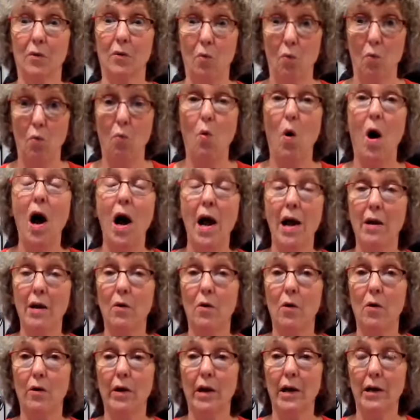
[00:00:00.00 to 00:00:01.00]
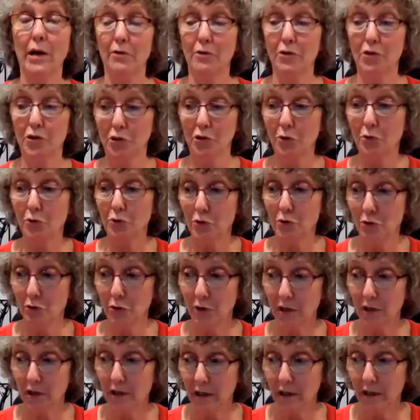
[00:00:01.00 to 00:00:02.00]
why our air is so
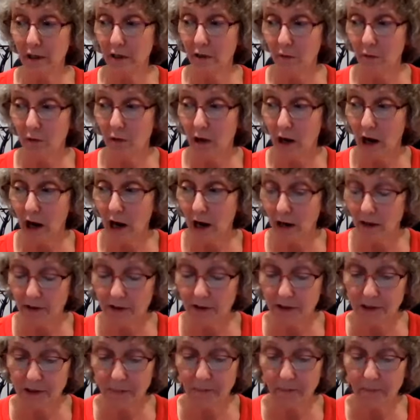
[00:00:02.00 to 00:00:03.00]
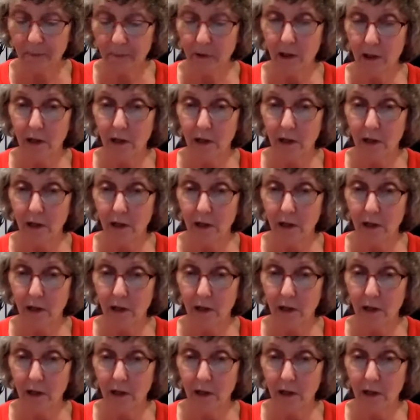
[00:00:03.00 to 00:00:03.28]
dirty in our house.